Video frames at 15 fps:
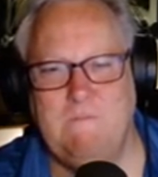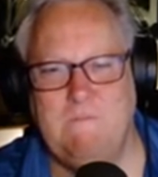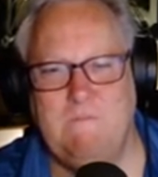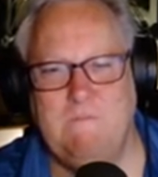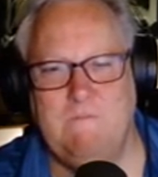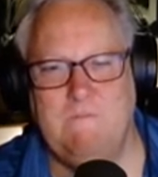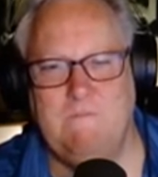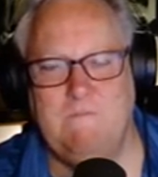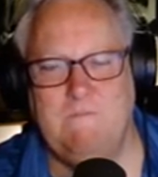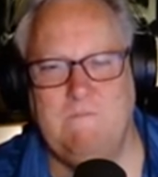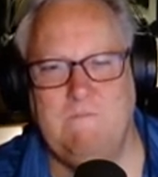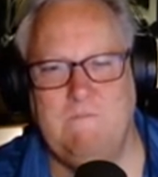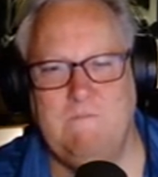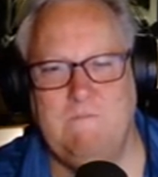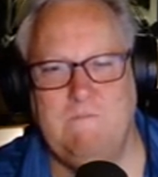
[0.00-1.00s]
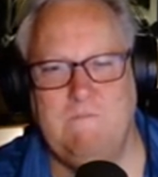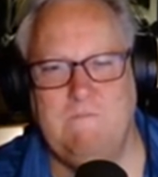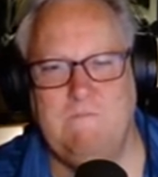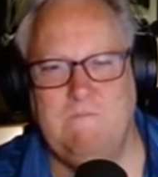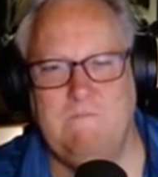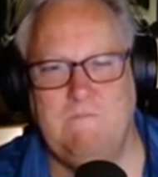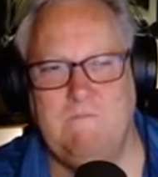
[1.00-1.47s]

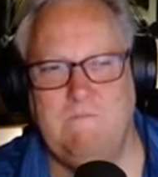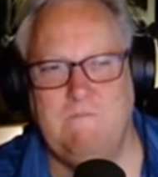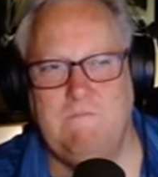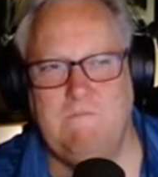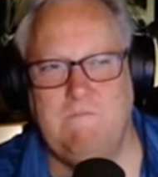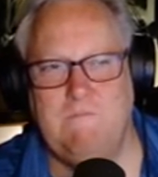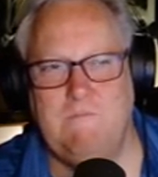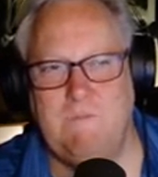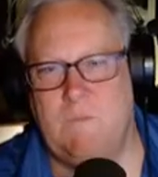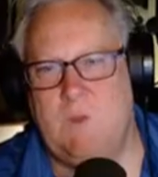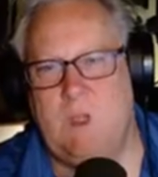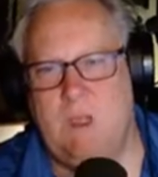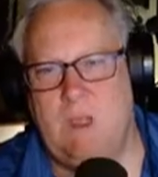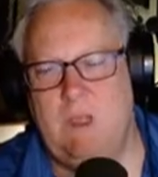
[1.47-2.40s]
(silent)